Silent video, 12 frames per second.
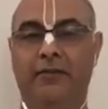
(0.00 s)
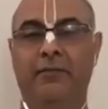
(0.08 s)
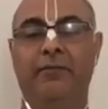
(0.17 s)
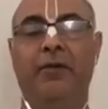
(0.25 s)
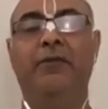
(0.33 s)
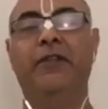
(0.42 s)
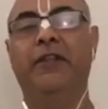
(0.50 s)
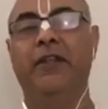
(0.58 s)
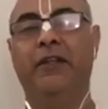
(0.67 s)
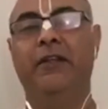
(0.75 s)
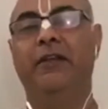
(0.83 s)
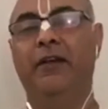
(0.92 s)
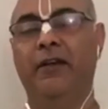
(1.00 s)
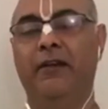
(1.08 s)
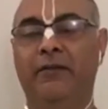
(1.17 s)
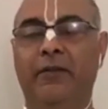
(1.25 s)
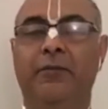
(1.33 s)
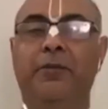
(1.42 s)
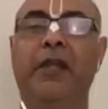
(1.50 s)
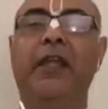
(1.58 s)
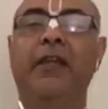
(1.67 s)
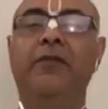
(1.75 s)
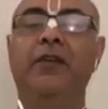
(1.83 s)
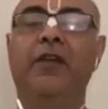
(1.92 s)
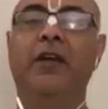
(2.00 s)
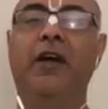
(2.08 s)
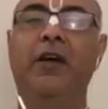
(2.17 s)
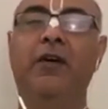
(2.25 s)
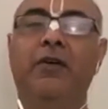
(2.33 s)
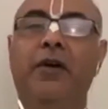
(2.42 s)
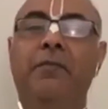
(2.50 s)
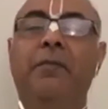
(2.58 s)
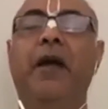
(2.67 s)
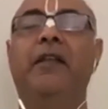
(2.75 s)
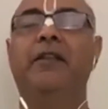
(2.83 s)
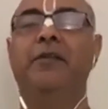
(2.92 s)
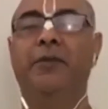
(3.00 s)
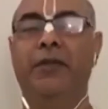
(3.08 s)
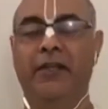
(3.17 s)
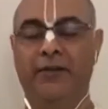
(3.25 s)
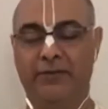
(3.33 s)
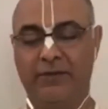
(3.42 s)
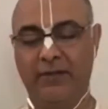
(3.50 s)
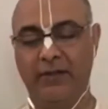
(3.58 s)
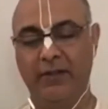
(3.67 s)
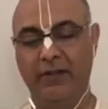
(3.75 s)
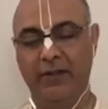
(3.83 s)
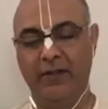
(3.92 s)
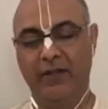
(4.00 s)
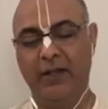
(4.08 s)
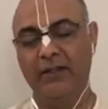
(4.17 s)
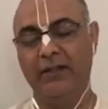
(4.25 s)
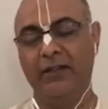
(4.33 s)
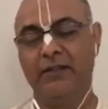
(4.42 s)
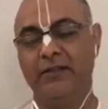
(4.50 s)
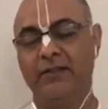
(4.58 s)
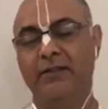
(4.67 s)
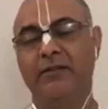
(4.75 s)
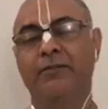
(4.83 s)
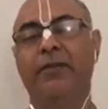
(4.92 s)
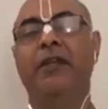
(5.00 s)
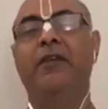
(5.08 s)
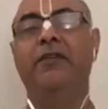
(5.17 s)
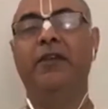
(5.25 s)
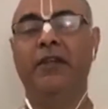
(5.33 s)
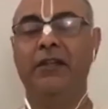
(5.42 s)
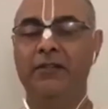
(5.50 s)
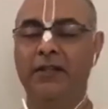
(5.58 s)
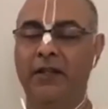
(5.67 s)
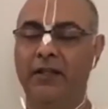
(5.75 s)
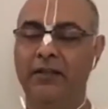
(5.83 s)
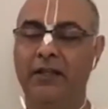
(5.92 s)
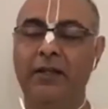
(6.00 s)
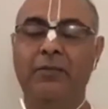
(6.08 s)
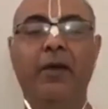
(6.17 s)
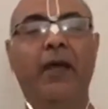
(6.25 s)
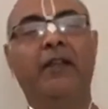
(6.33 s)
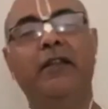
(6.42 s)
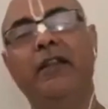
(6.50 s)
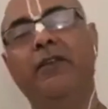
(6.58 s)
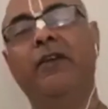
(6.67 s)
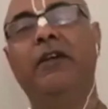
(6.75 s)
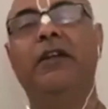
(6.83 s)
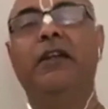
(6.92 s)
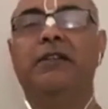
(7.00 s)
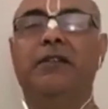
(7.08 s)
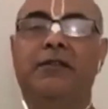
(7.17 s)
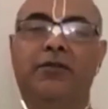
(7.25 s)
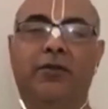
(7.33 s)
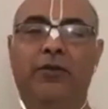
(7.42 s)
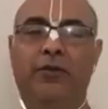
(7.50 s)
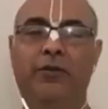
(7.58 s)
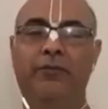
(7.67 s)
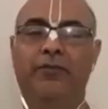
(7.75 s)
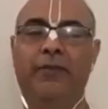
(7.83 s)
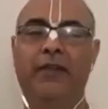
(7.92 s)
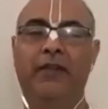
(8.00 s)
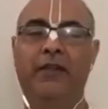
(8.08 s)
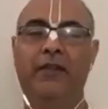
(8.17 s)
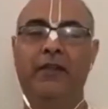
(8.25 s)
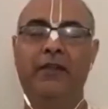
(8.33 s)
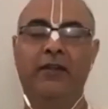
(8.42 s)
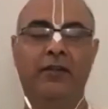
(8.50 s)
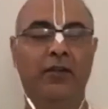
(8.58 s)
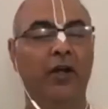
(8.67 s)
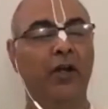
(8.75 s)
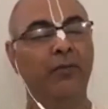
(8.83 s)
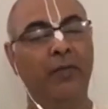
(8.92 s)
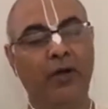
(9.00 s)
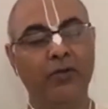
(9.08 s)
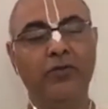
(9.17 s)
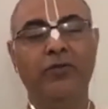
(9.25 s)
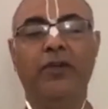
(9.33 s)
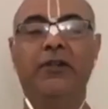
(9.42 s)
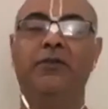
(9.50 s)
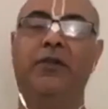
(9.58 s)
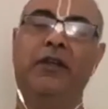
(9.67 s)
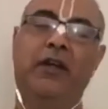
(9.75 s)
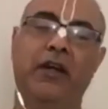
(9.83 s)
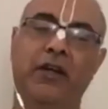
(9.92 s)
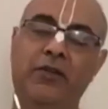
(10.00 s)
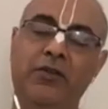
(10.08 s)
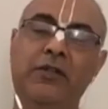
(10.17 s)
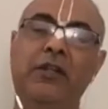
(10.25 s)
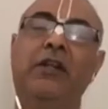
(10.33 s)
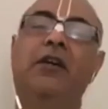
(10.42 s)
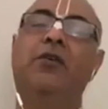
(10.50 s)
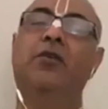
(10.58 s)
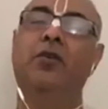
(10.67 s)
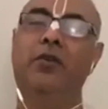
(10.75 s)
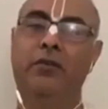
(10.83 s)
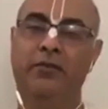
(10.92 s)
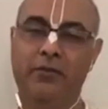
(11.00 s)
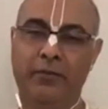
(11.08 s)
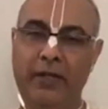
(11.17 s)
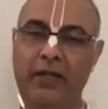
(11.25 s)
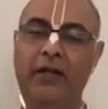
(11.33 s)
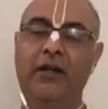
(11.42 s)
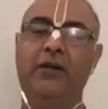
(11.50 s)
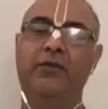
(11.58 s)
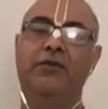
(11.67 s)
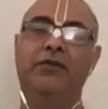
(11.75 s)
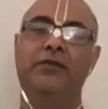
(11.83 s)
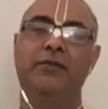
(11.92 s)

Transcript: Pravritti, the behavior, how a Python behaves. And this behavior is that a Python never creates its own home. A mouse works very hard to dig a hole, to make a house.